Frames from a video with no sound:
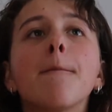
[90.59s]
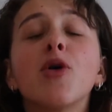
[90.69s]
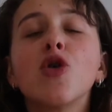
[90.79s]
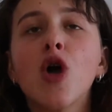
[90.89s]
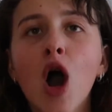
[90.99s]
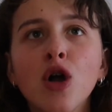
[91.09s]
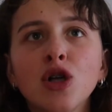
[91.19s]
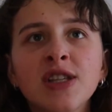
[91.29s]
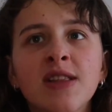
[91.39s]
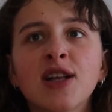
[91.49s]

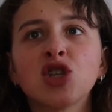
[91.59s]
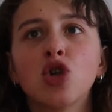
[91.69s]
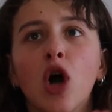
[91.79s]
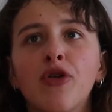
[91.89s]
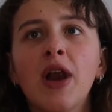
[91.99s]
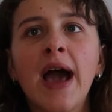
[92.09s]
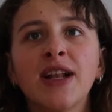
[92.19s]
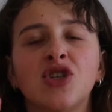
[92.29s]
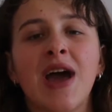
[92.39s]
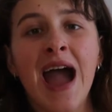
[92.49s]
pros that's not
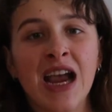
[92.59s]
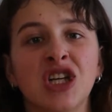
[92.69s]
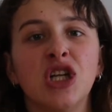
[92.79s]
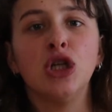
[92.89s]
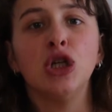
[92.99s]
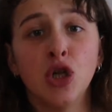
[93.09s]
related to actually